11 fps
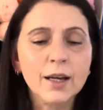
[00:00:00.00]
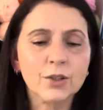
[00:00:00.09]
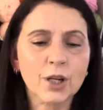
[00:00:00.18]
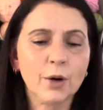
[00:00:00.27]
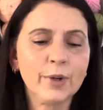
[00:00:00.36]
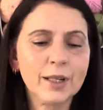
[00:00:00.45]

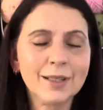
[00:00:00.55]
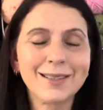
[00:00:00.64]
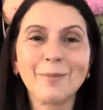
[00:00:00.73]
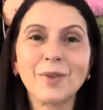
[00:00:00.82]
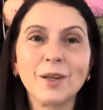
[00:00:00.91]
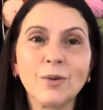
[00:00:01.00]
so it is
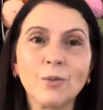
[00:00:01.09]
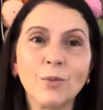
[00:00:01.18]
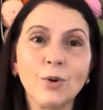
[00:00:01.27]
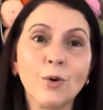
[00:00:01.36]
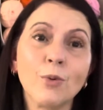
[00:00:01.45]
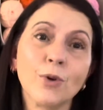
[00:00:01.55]
something
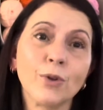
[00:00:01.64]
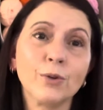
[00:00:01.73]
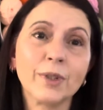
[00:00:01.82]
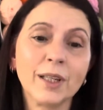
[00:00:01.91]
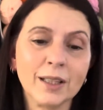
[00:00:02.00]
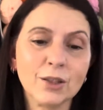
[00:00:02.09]
well worth
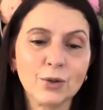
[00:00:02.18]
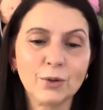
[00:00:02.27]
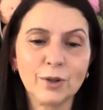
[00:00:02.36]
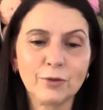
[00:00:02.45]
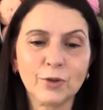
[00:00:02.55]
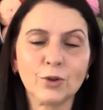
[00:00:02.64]
looking into
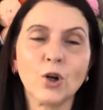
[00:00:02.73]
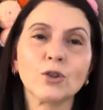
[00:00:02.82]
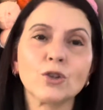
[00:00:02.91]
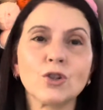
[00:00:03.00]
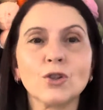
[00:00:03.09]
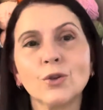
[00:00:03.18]
if you're not
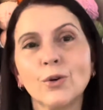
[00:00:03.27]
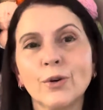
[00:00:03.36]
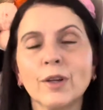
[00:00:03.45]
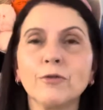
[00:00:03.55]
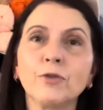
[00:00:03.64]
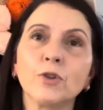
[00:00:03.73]
sure
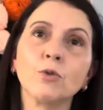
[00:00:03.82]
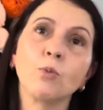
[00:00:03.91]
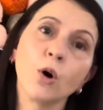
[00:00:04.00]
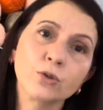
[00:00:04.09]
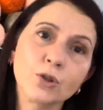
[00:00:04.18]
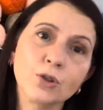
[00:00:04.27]
if you
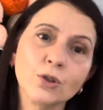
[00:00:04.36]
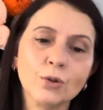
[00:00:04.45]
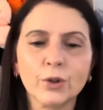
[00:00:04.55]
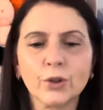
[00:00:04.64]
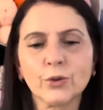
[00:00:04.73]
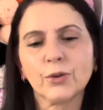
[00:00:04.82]
want to,
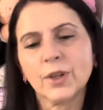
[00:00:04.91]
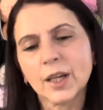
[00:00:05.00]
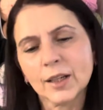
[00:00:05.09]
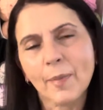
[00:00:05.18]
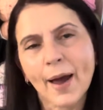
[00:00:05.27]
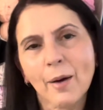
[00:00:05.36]
or you're
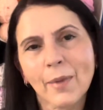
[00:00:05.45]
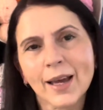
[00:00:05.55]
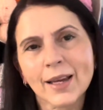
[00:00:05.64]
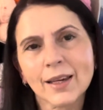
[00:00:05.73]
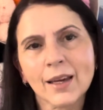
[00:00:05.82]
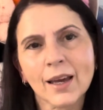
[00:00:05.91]
thinking about
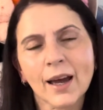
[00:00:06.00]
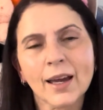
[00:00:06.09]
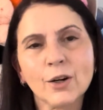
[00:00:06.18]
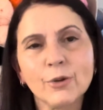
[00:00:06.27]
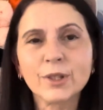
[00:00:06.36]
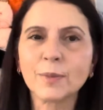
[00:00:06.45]
making a
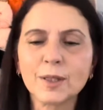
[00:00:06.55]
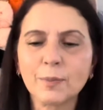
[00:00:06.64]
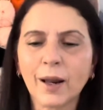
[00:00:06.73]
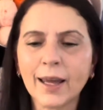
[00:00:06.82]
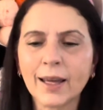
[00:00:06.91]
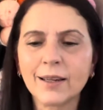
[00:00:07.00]
Christmas
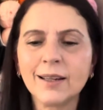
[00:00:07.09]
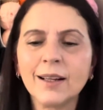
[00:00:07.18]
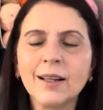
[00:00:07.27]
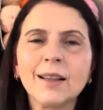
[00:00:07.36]
blanket.